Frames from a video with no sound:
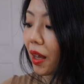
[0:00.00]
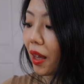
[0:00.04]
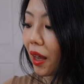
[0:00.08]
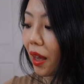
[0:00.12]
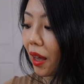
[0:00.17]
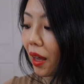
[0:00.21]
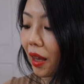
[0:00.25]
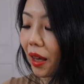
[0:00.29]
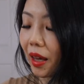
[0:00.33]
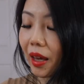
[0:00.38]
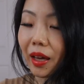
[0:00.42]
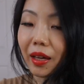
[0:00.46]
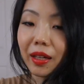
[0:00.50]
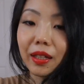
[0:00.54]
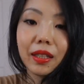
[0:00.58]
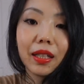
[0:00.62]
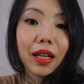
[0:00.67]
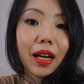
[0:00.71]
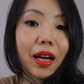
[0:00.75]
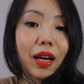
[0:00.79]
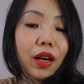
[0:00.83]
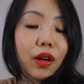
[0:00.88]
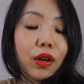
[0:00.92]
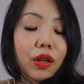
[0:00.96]
and
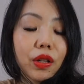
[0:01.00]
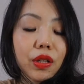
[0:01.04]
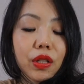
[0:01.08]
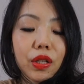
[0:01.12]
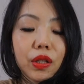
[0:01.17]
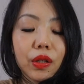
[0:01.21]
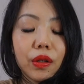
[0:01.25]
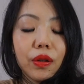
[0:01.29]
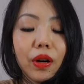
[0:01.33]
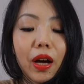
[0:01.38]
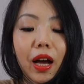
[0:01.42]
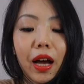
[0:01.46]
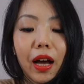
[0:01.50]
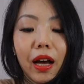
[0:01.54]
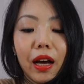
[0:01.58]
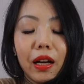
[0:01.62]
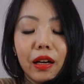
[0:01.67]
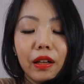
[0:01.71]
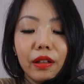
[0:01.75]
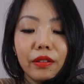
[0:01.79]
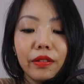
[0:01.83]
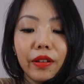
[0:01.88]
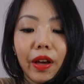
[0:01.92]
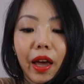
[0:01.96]
I also
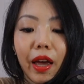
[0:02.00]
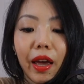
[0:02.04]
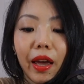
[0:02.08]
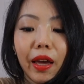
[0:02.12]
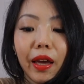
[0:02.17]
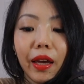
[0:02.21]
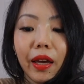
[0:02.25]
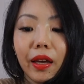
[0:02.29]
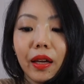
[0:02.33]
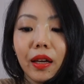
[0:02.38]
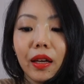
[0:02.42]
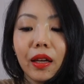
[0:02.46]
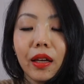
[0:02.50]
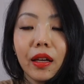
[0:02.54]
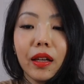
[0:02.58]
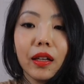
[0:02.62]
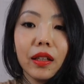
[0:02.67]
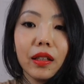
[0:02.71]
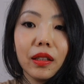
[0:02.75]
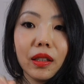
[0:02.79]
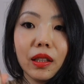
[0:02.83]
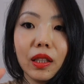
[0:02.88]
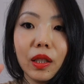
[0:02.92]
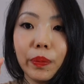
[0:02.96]
have a
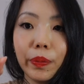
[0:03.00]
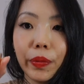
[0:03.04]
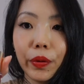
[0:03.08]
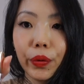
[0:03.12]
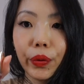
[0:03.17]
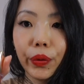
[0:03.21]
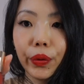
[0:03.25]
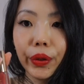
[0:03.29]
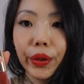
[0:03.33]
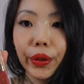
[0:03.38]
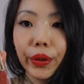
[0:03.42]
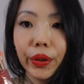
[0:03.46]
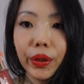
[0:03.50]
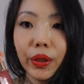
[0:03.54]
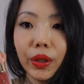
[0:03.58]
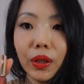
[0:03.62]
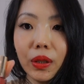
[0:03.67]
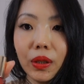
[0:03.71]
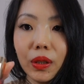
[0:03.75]
lip oil.